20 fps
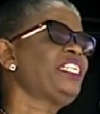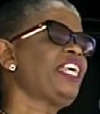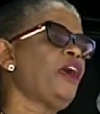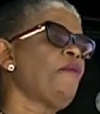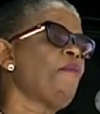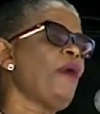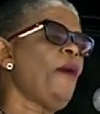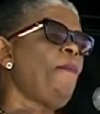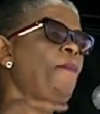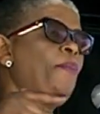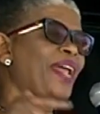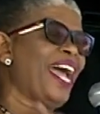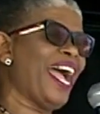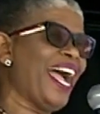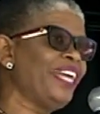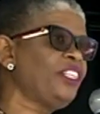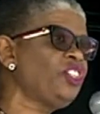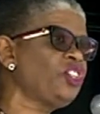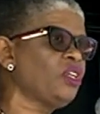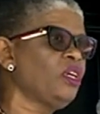seza
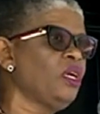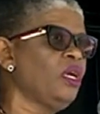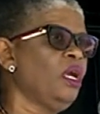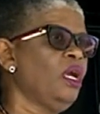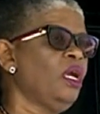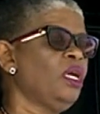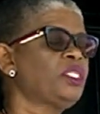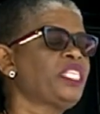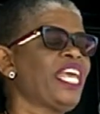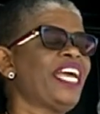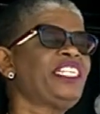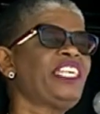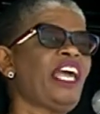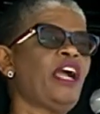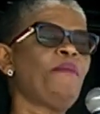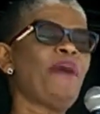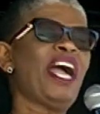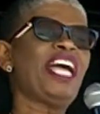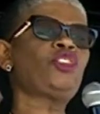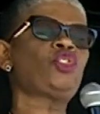kuma branch,
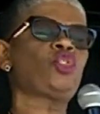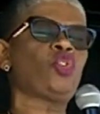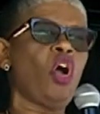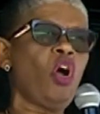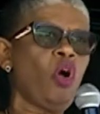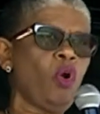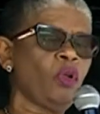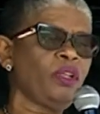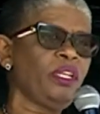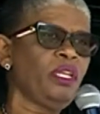seza kuma